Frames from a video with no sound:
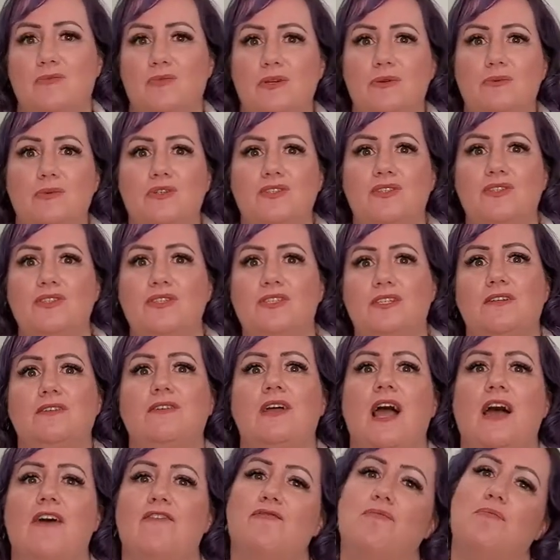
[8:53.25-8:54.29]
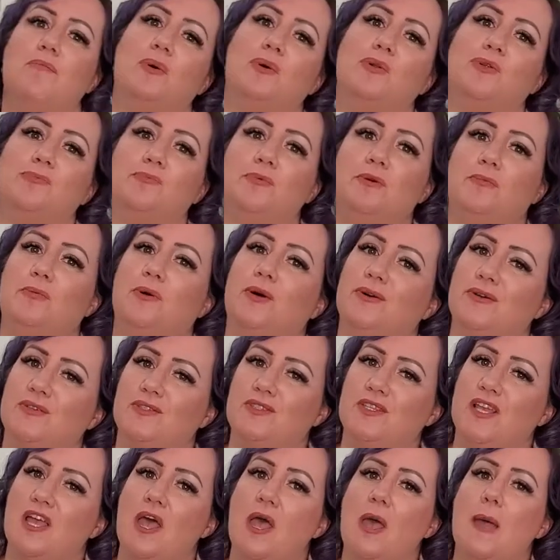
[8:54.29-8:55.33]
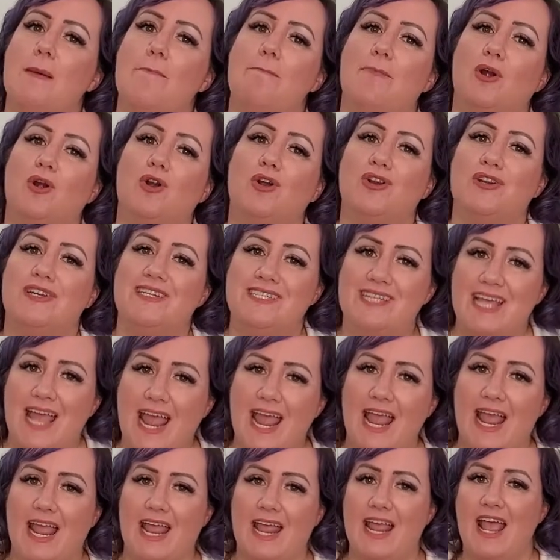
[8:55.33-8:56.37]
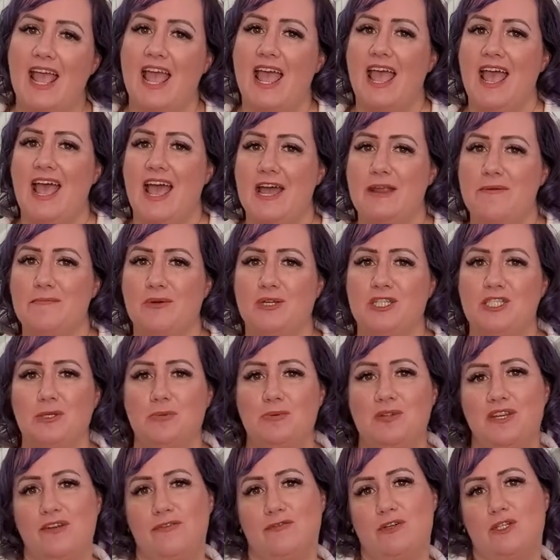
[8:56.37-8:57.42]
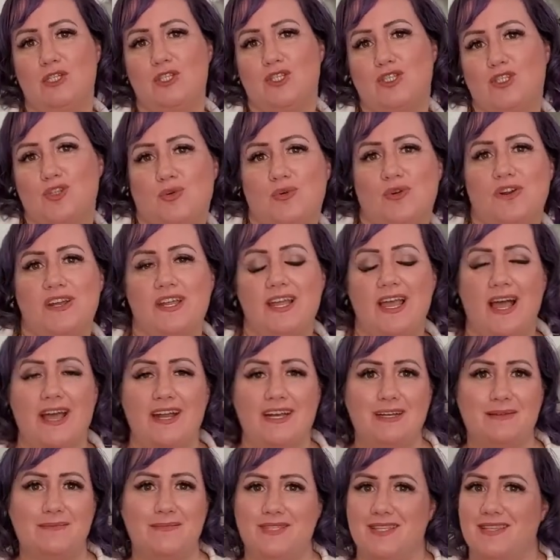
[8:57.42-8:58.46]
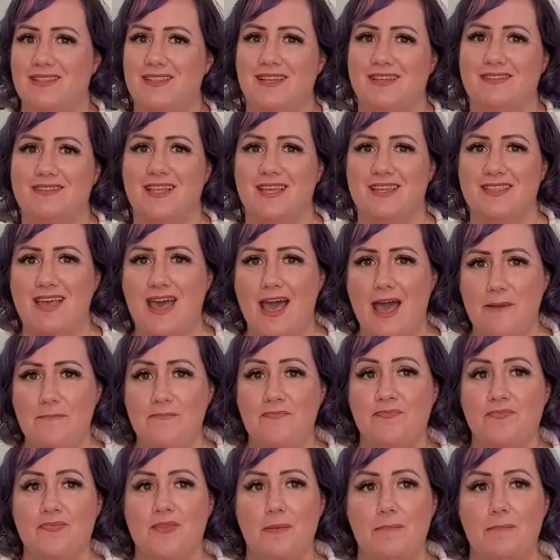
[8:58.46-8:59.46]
We will still have multiple posts per day and multiple different story items and things like that.